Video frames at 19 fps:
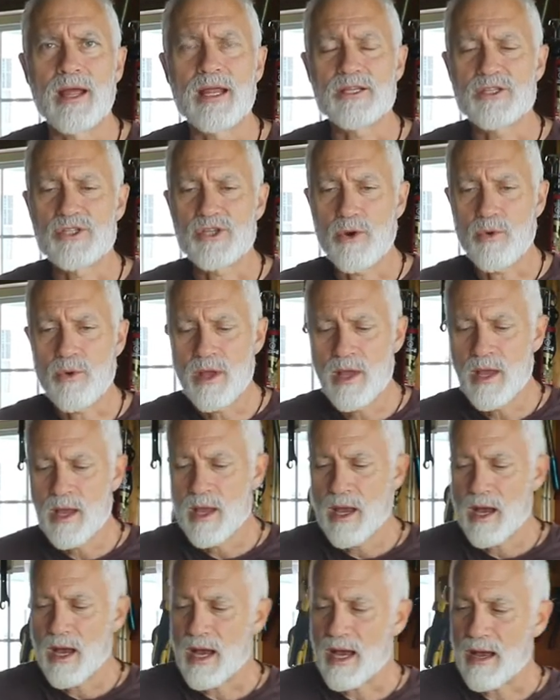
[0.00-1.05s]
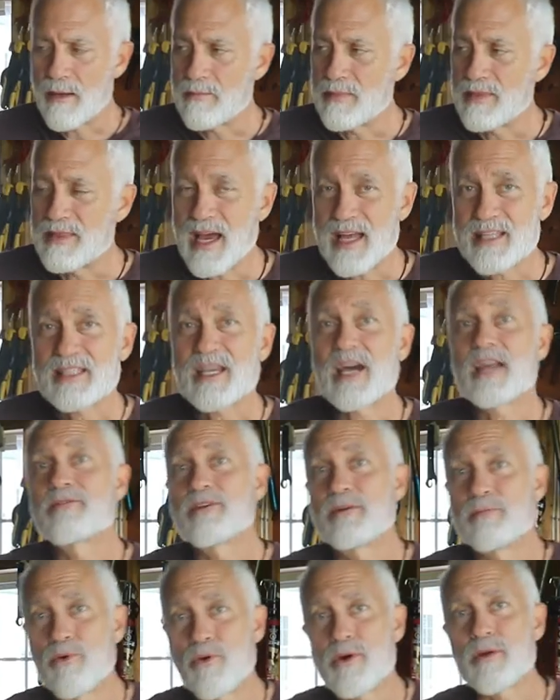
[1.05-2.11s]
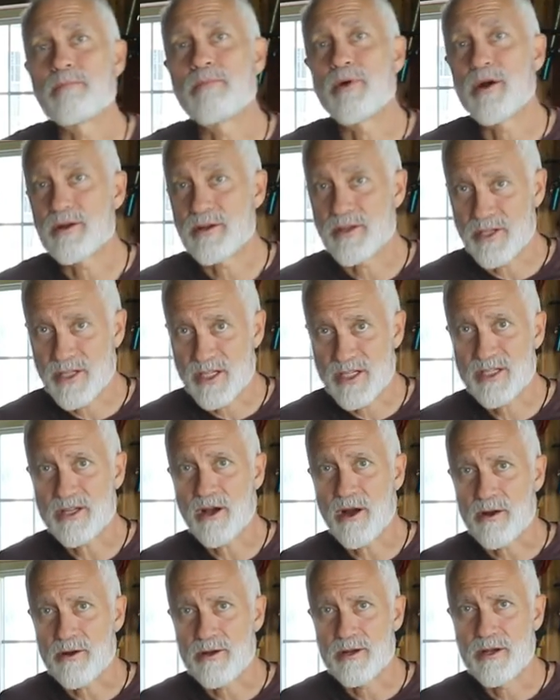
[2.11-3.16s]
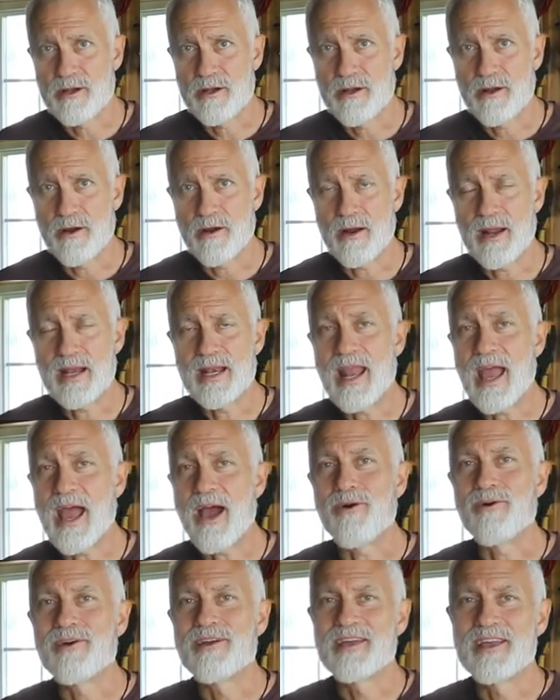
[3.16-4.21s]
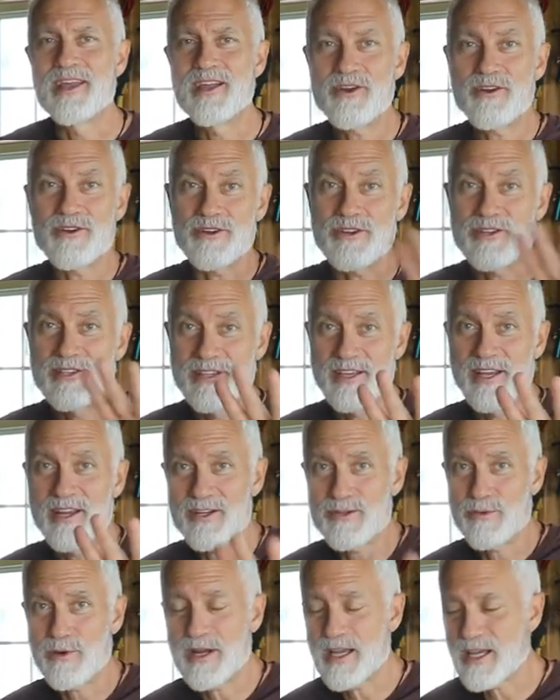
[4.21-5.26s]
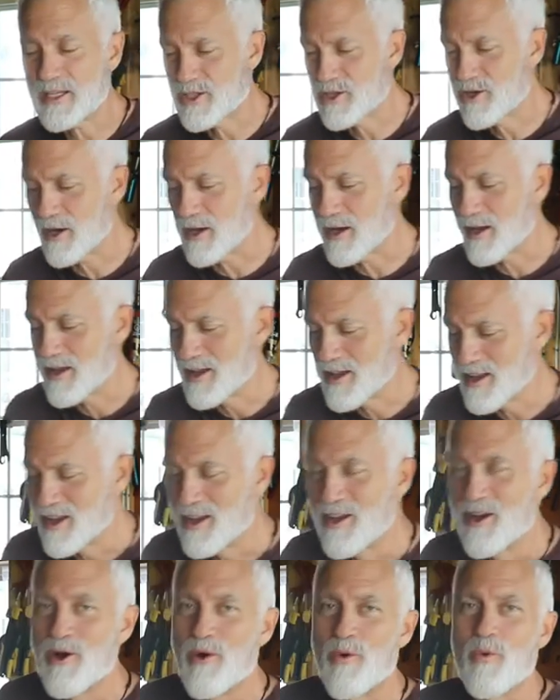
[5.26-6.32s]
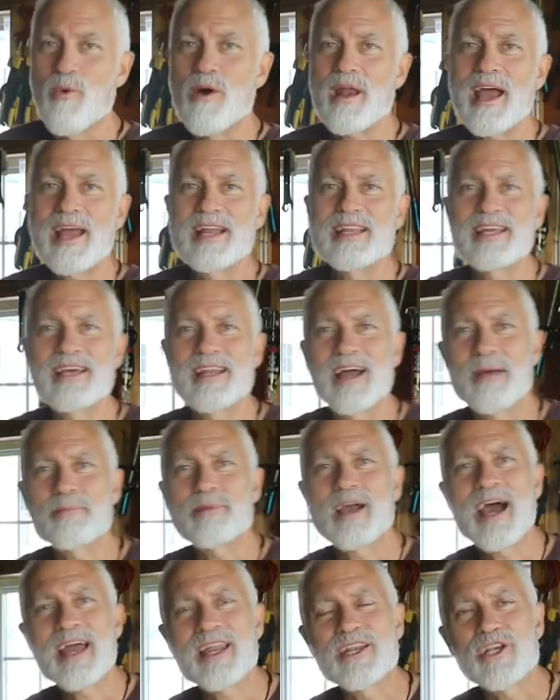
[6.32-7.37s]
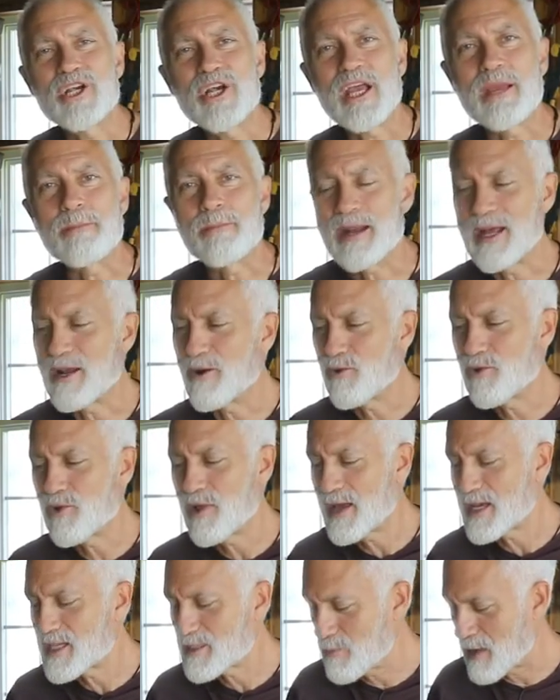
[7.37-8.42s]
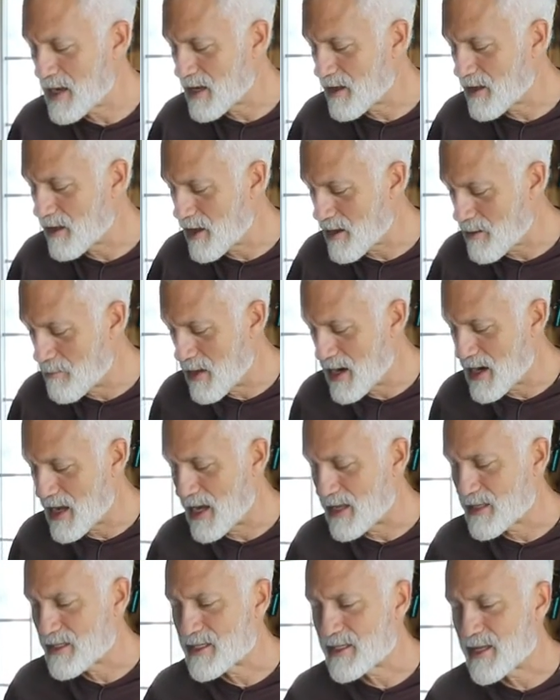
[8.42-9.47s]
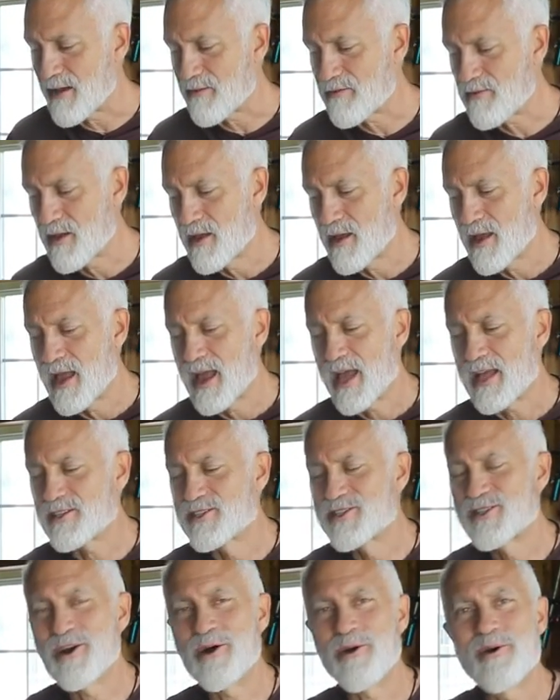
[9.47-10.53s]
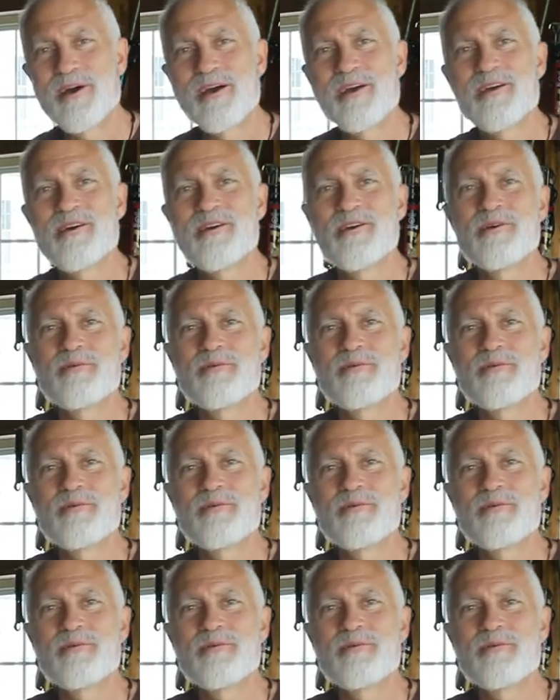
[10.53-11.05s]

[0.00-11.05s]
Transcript: All right, so that's kind of an important part to start. All right, now here's where it gets good. What I did, I'm kind of cheap, and I don't like spending a lot of money on stuff, and so